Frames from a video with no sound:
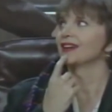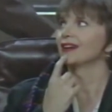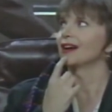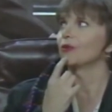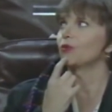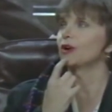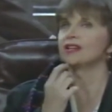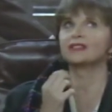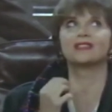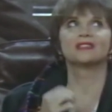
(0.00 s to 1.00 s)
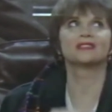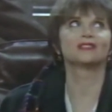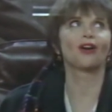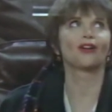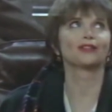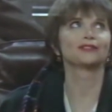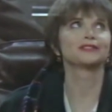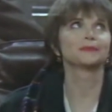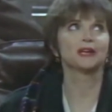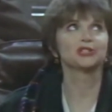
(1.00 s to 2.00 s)
uh, what is this darn
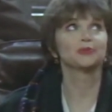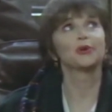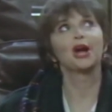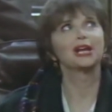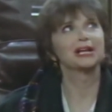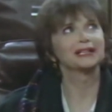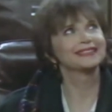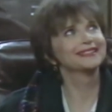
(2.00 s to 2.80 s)
special product?